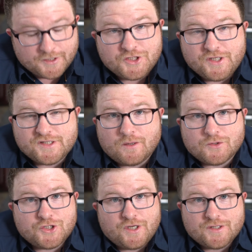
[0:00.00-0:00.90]
Geez, that
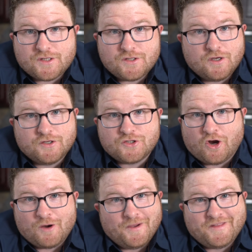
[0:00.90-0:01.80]
was cheesy.
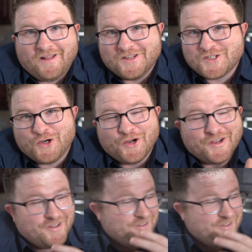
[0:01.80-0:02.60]
Sorry about that, let's cook.